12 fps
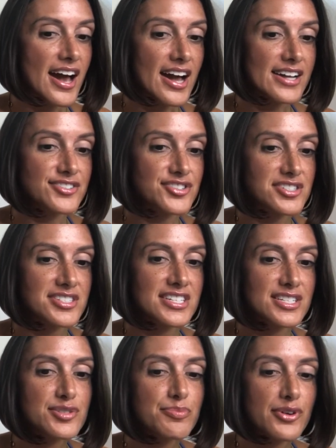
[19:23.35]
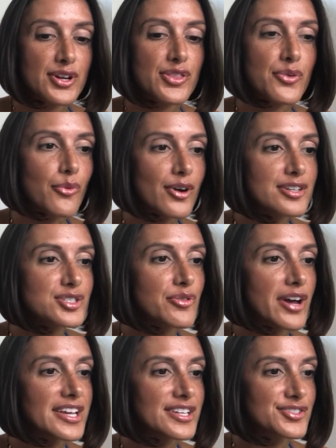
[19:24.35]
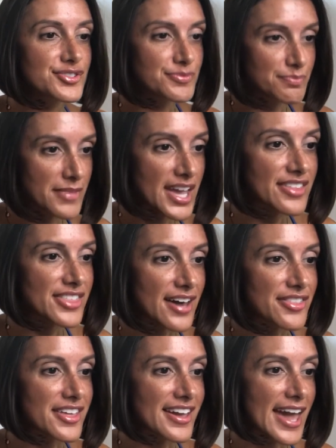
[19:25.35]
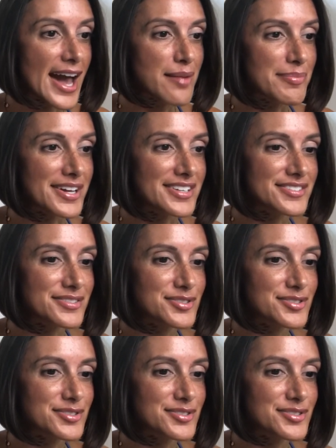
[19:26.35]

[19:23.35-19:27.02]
I just need to put in the work so I can make that thing happen.